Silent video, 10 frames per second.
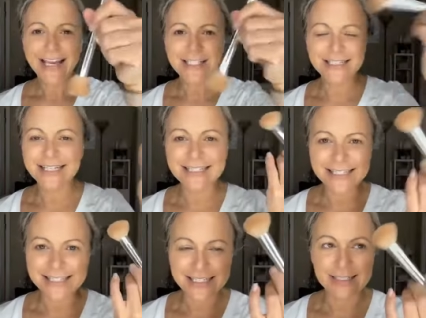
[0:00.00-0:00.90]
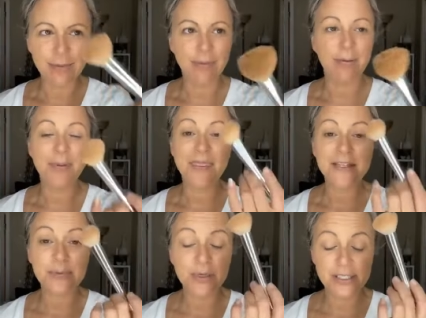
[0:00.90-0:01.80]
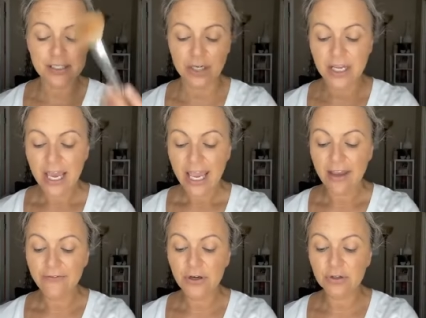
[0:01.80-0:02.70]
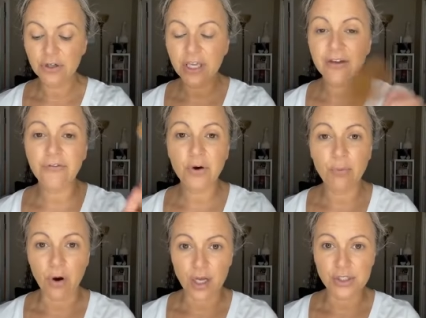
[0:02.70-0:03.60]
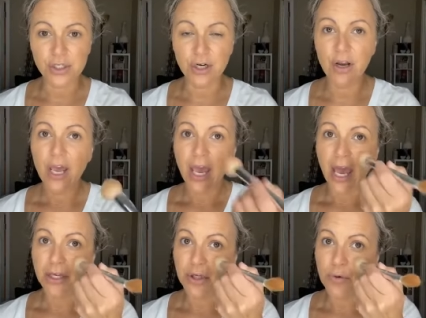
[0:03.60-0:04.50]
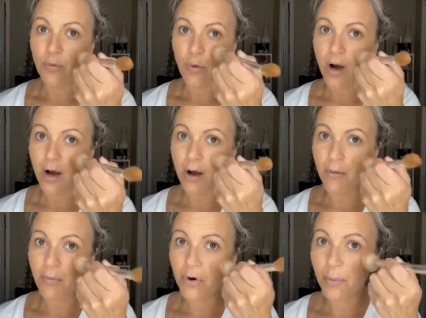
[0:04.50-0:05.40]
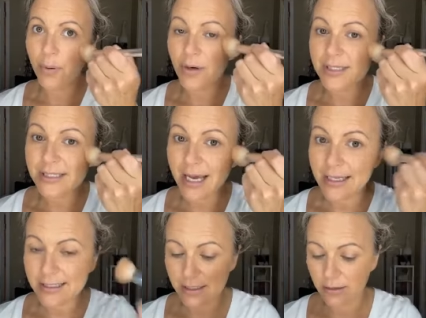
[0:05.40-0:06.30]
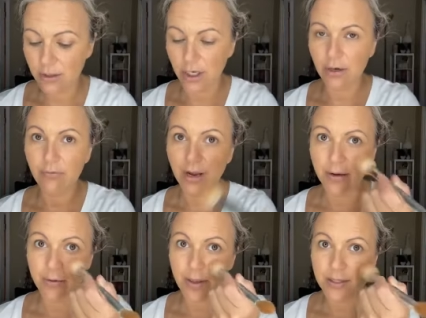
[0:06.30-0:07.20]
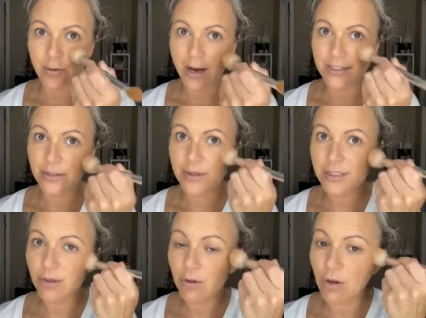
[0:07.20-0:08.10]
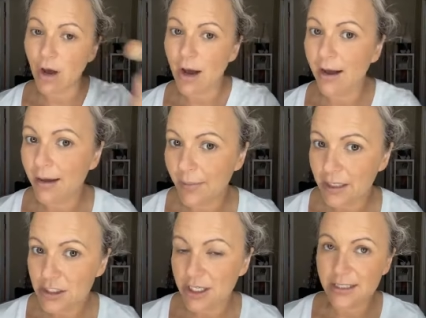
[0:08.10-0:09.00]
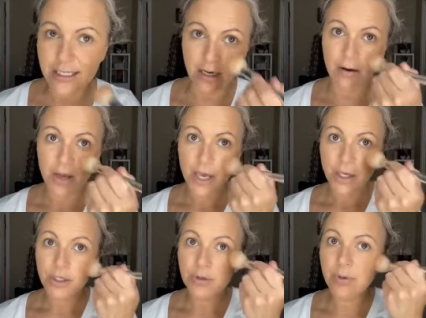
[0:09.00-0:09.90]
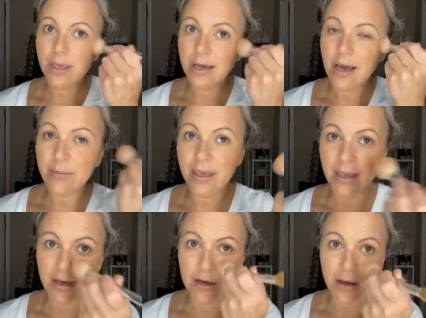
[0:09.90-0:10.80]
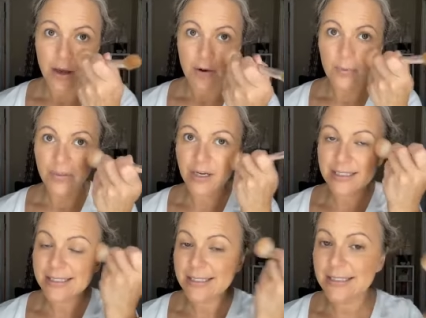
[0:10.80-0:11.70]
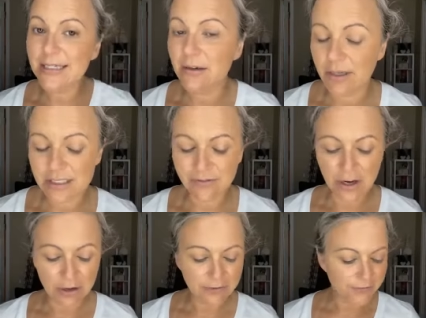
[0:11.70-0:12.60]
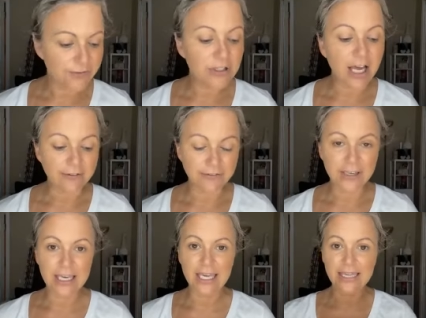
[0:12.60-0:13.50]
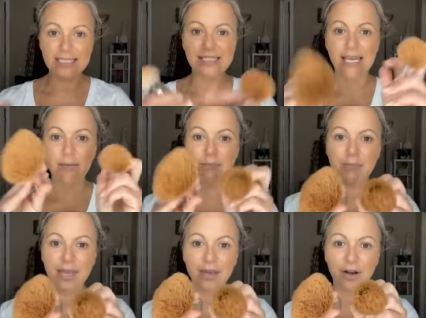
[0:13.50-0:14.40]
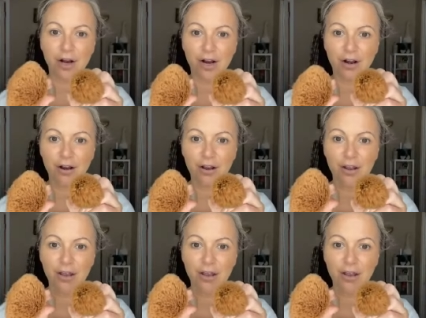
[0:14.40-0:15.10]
just doesn't stick to my memory, but this one is good. If you're looking for bronzer and you want a more precise look, right? And so I do this a lot on my cheeks here. You can come in with a still, it's very fluffy in the same manner,